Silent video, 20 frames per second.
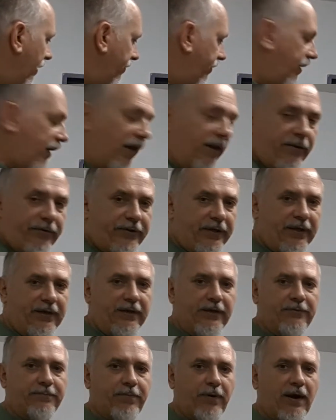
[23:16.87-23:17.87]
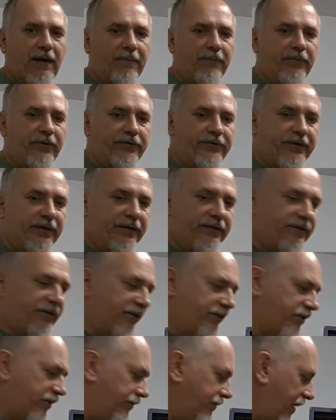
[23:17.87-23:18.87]
The other thing that's problem with these
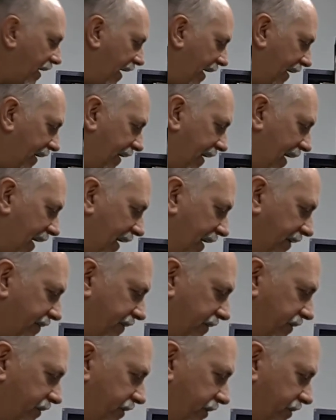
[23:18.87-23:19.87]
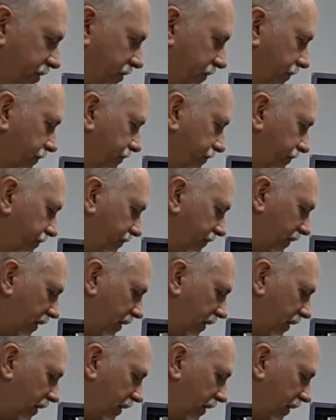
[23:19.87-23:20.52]
systems, ADAs and System